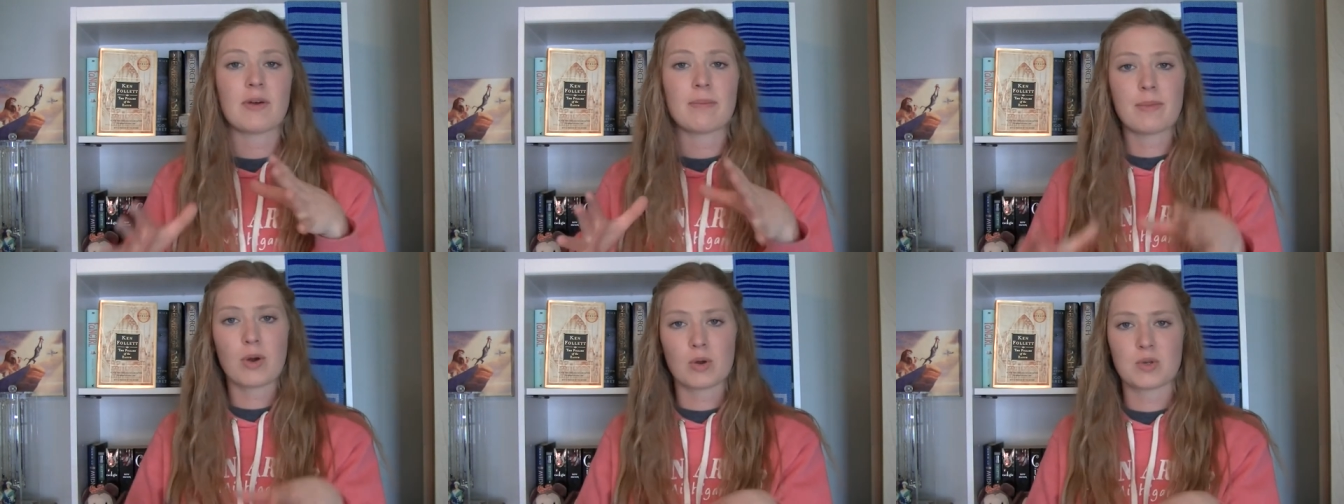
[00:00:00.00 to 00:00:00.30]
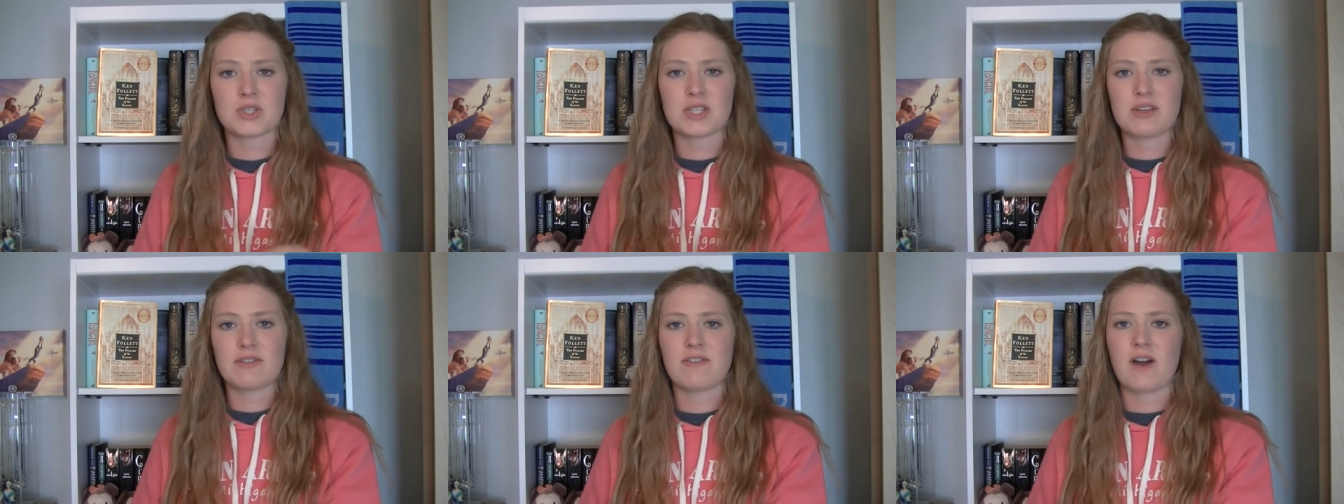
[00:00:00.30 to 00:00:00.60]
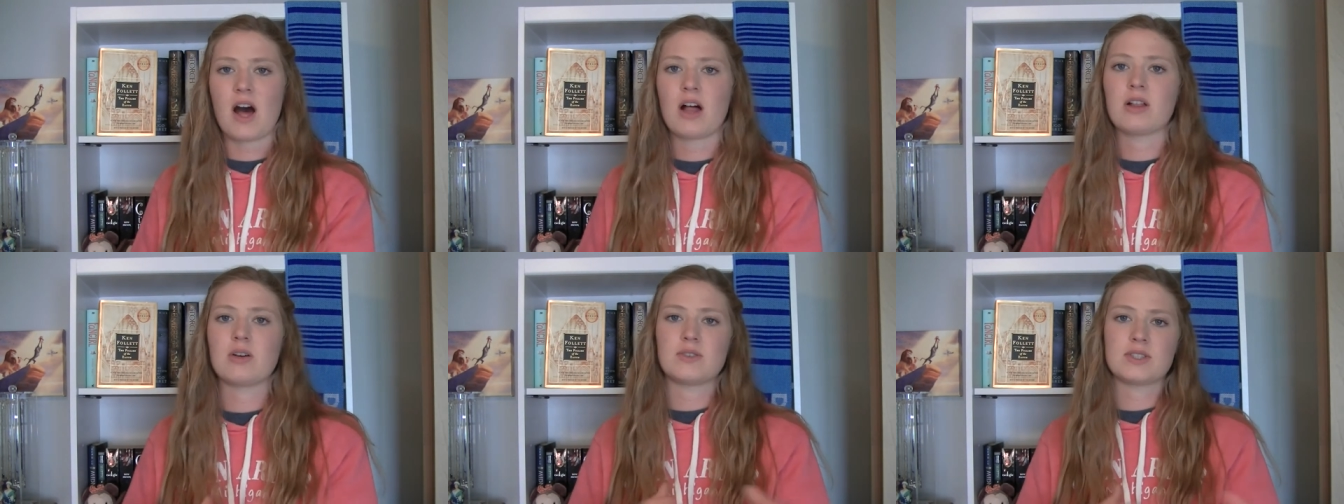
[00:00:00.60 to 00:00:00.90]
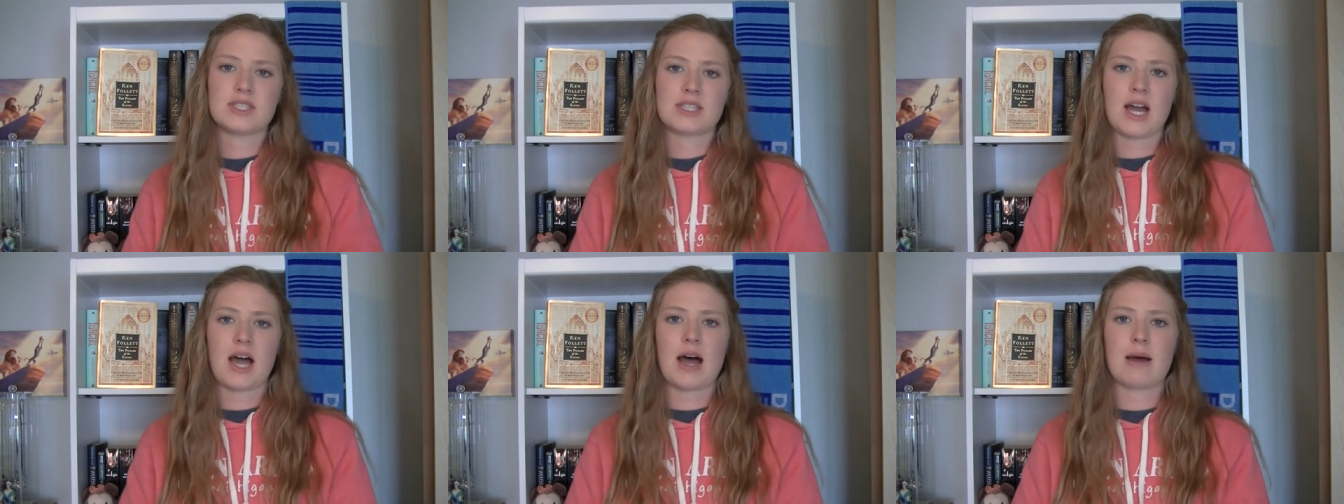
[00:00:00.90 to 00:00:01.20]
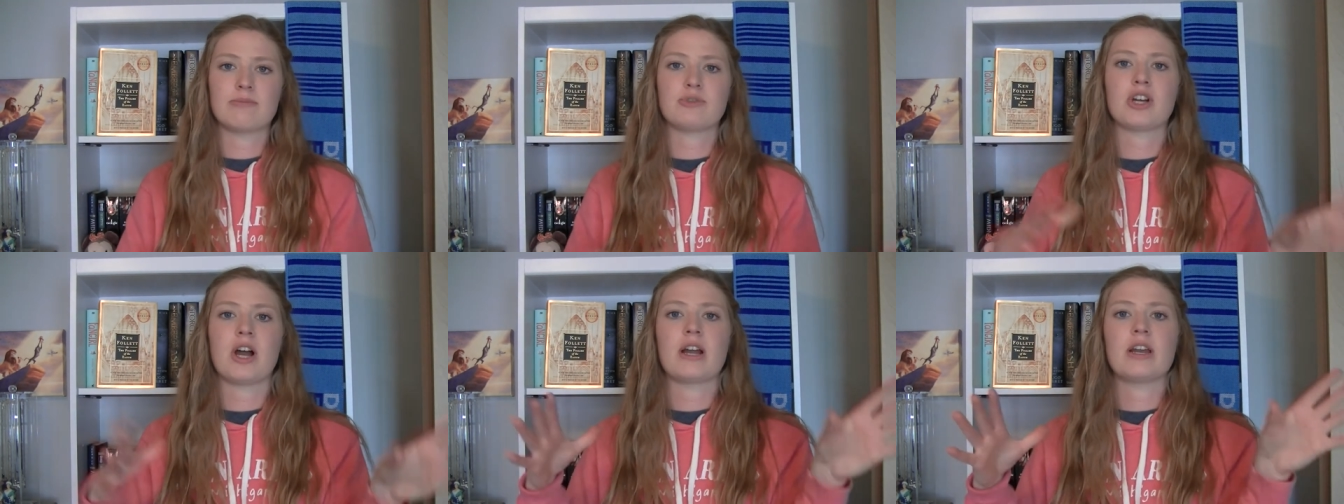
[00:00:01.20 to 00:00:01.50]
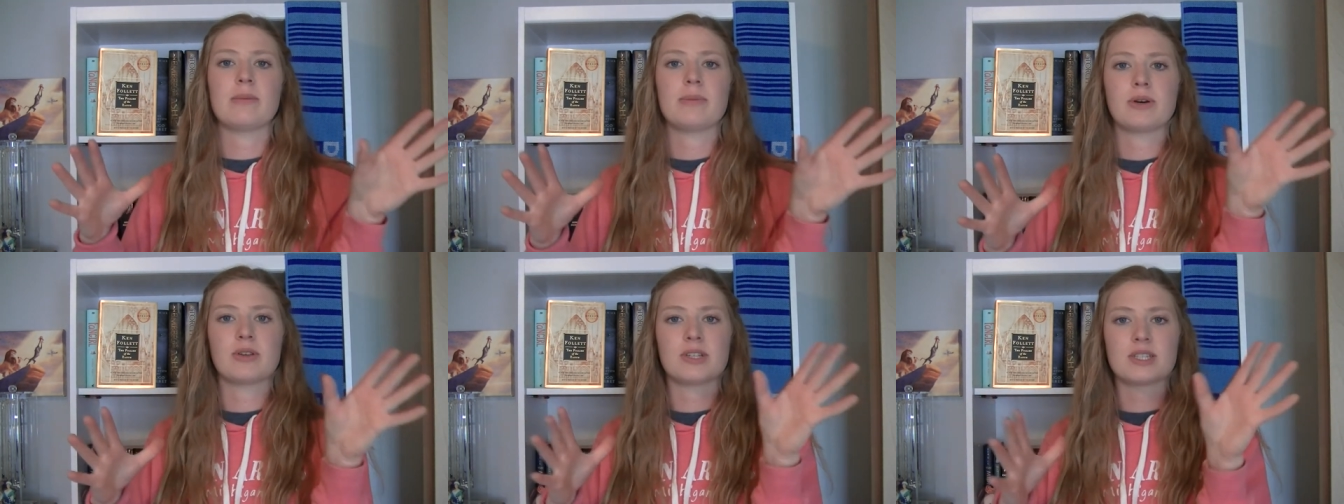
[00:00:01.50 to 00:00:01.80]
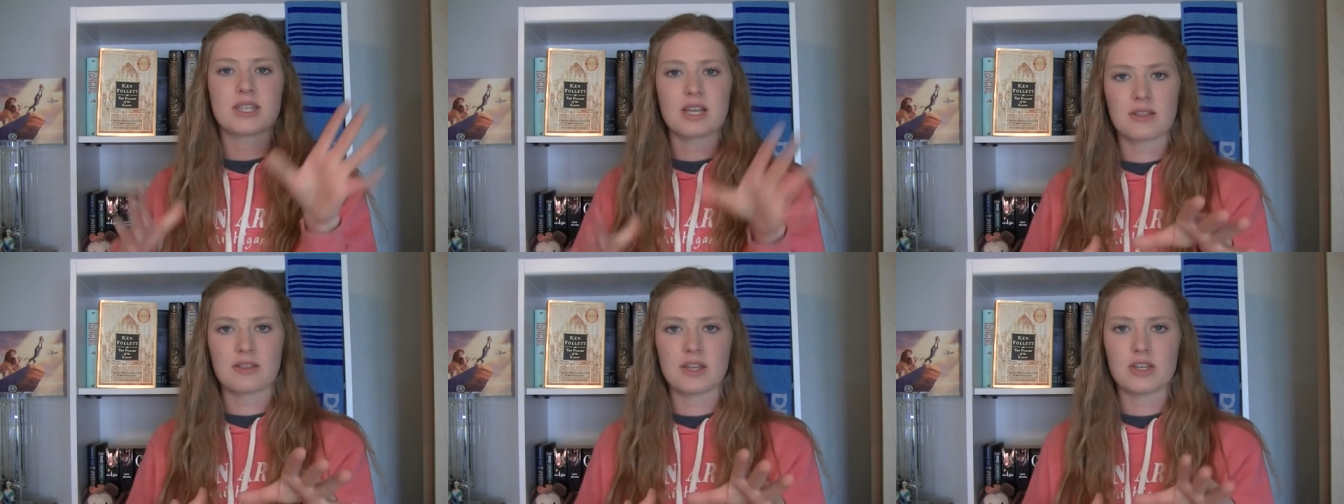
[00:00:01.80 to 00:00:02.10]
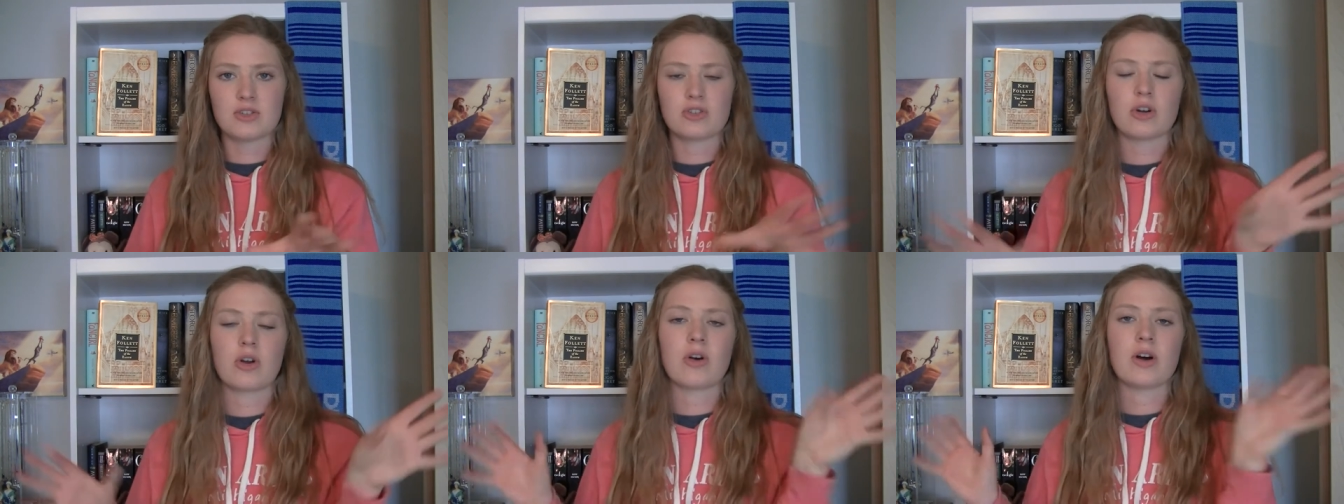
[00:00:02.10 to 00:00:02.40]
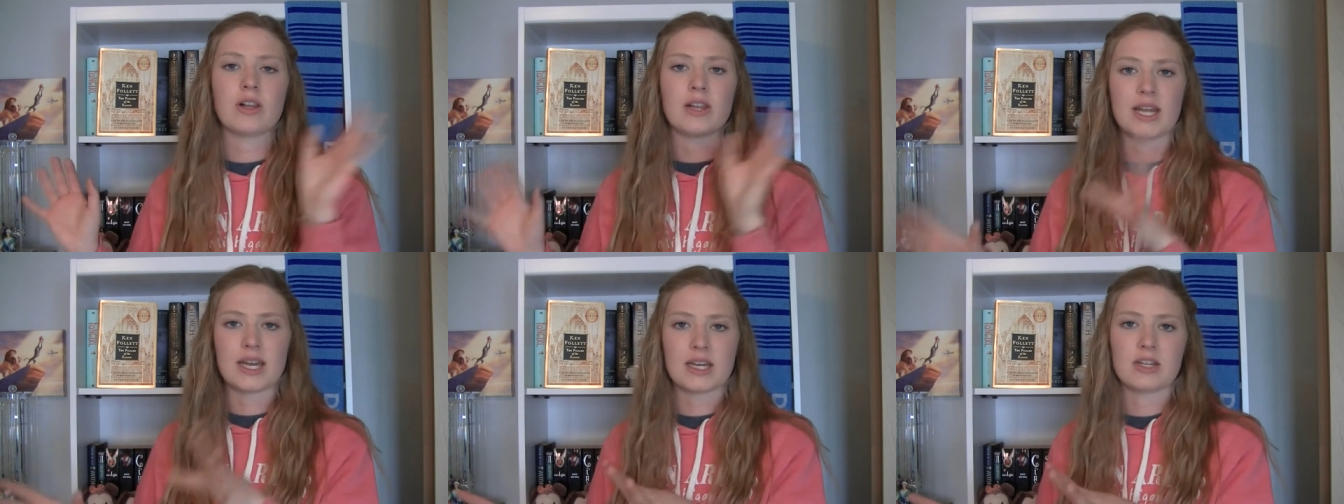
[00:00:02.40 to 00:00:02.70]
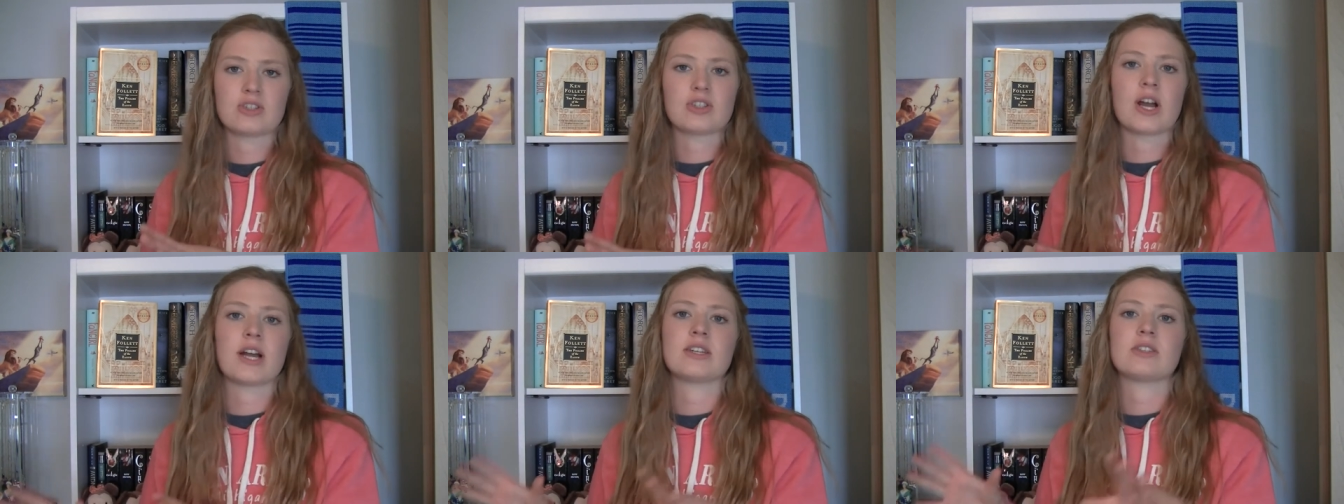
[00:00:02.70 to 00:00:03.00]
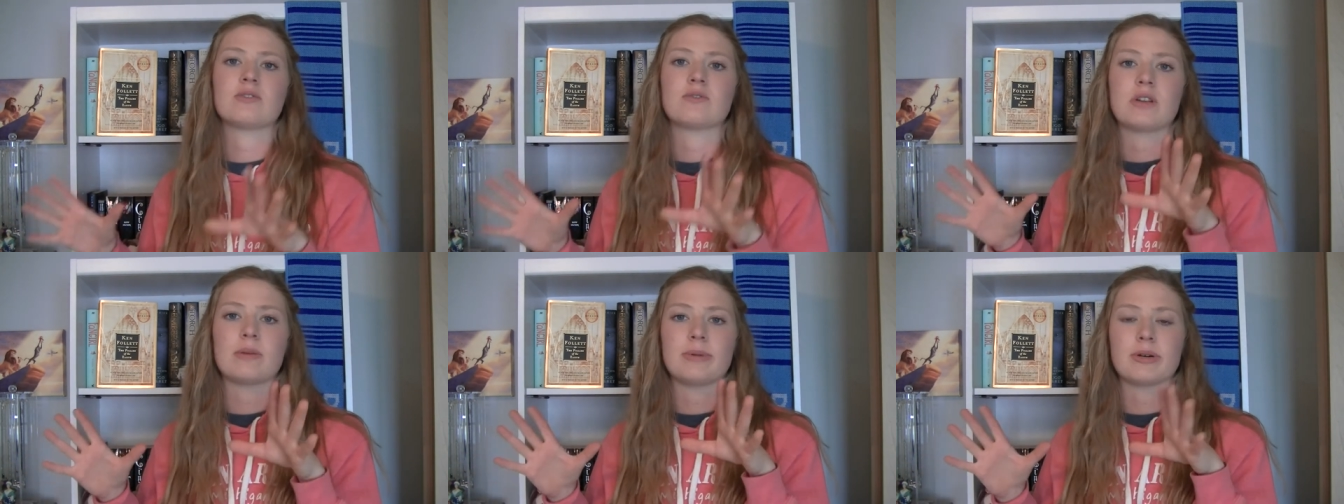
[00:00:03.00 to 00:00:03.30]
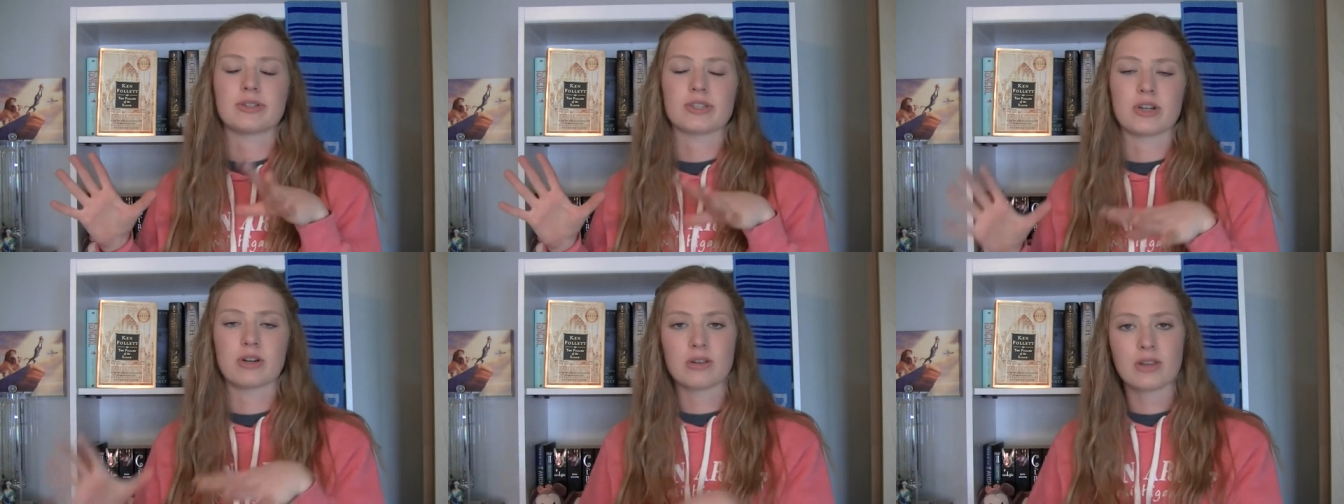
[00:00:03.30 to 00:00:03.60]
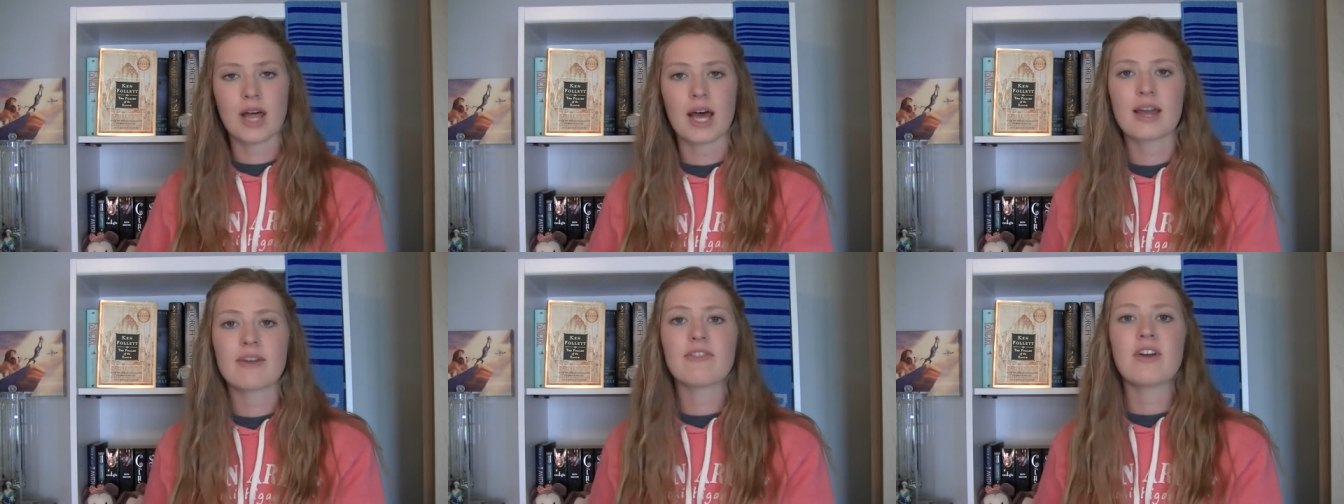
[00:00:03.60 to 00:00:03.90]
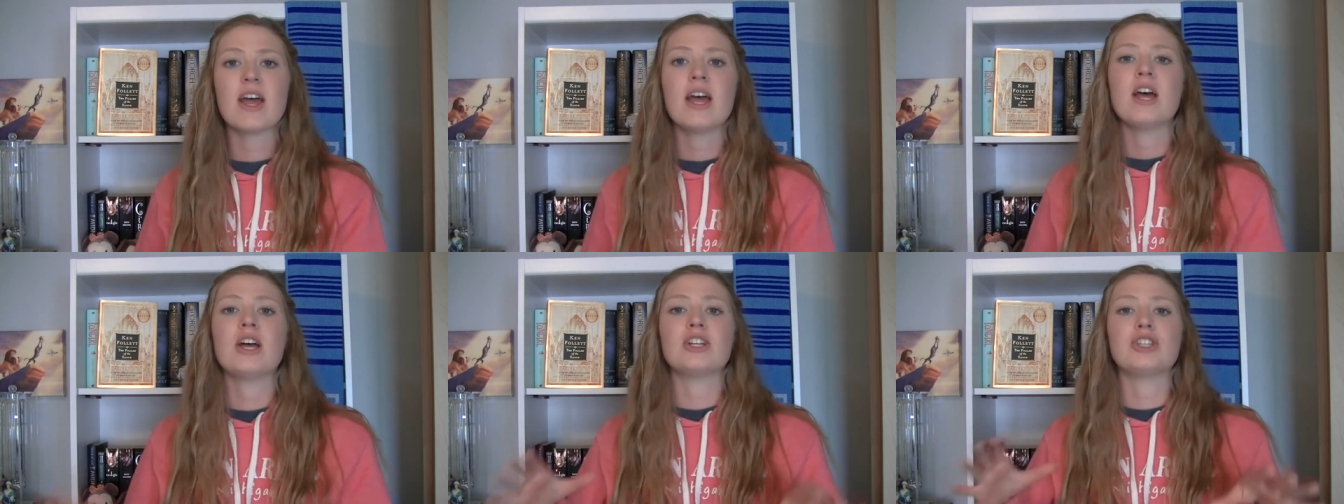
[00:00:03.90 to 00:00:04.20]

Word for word: It mostly follows Tom trying to build his cathedral, Elena trying to rebuild her life,